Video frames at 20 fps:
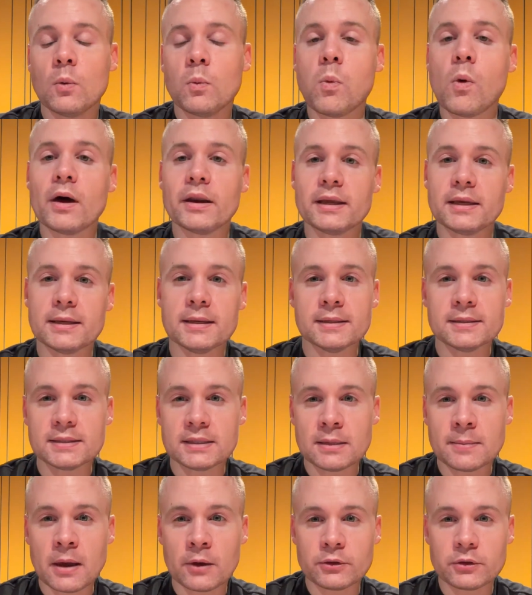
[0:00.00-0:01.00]
what is
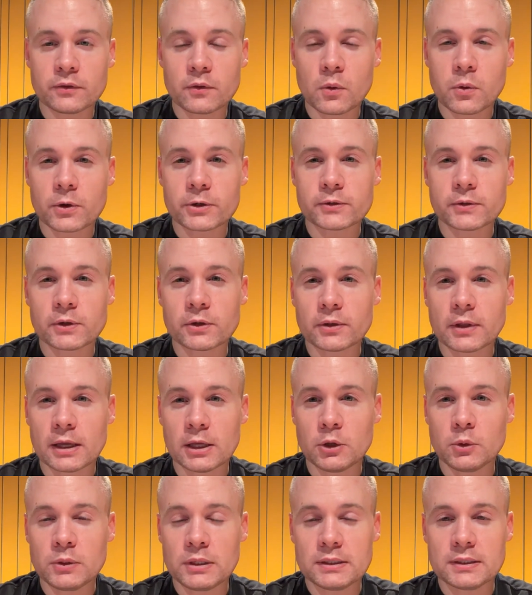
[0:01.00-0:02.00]
the amount of course rigor that
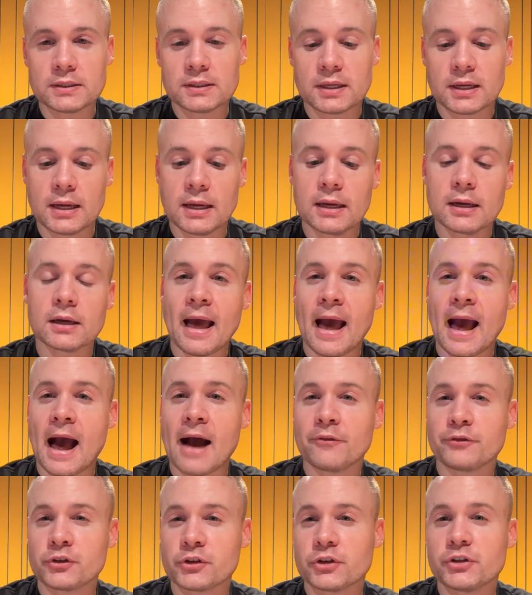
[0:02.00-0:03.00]
you need to take.
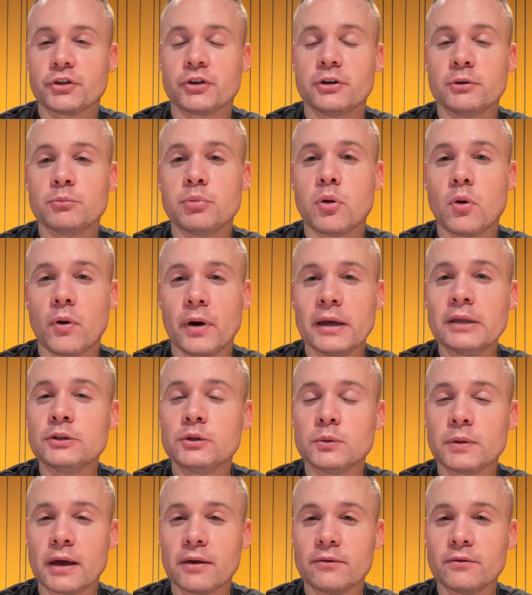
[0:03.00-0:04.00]
After a certain
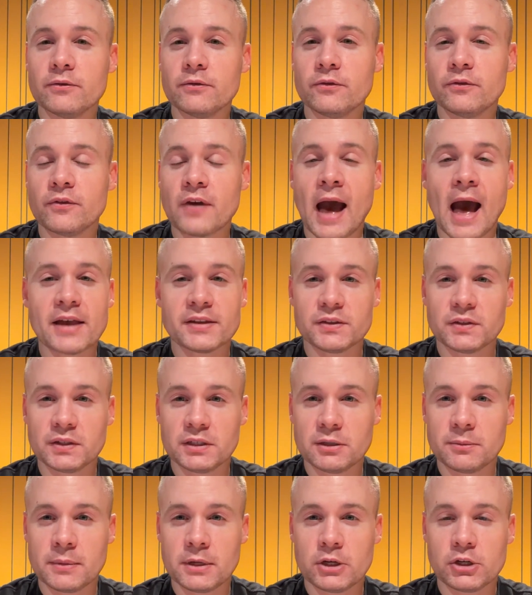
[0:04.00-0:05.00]
point, you get
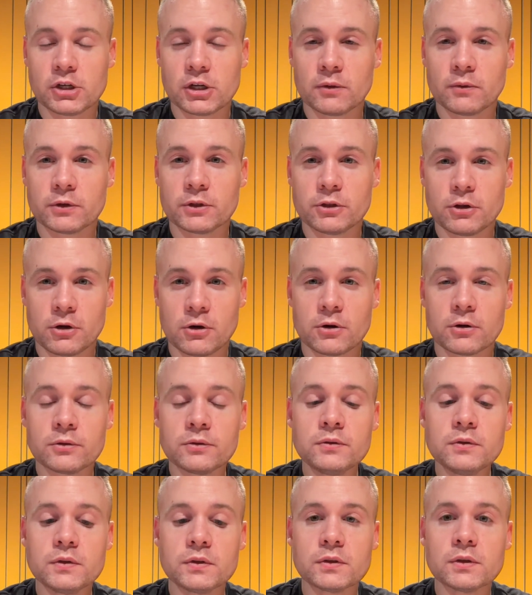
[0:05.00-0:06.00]
vastly diminishing
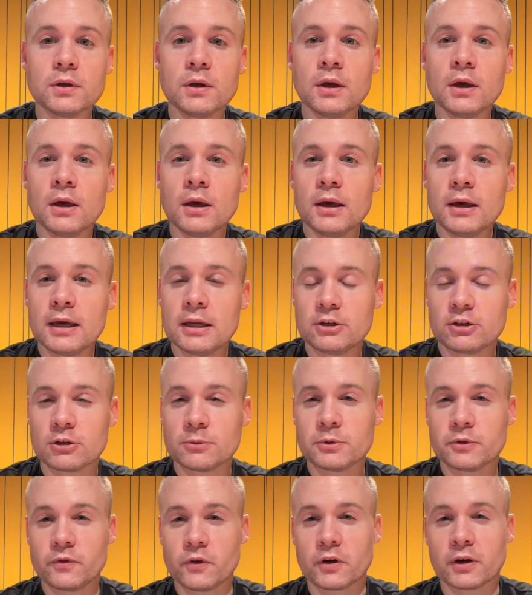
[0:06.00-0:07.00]
returns in
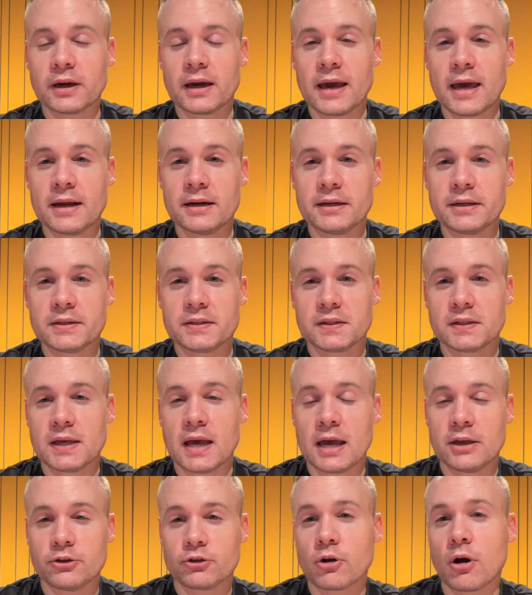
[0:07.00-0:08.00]
terms of your candidacy
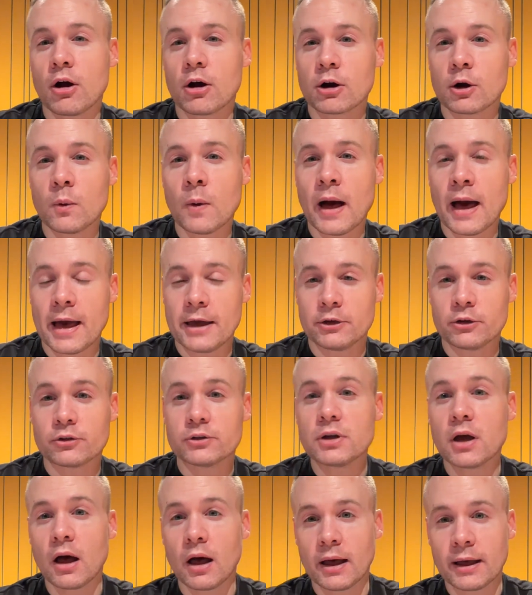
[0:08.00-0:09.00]
and your ROI and your
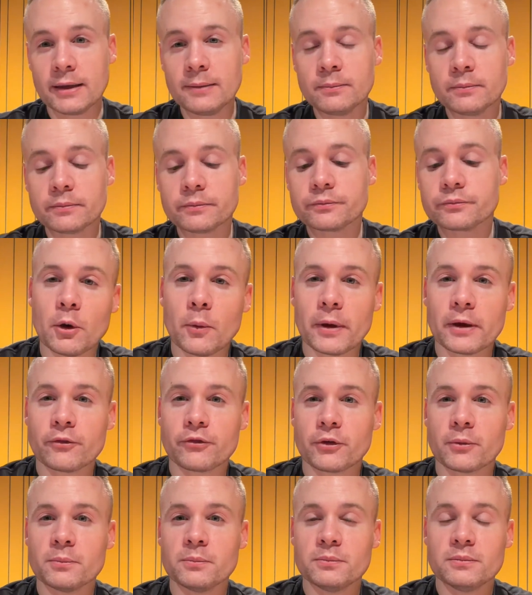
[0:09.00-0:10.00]
time. Going
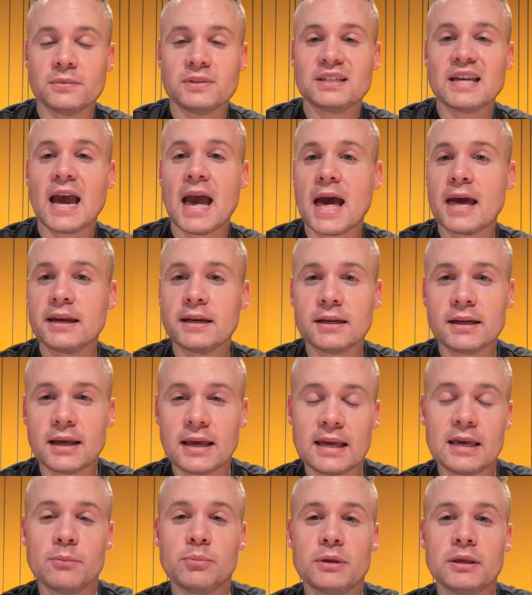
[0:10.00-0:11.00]
from 10
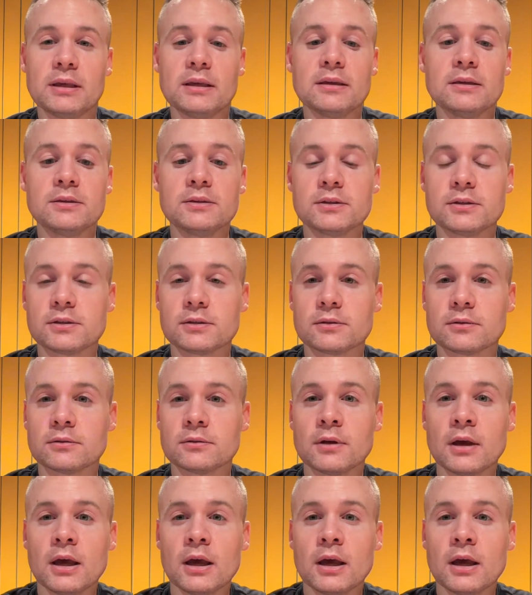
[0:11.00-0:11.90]
APs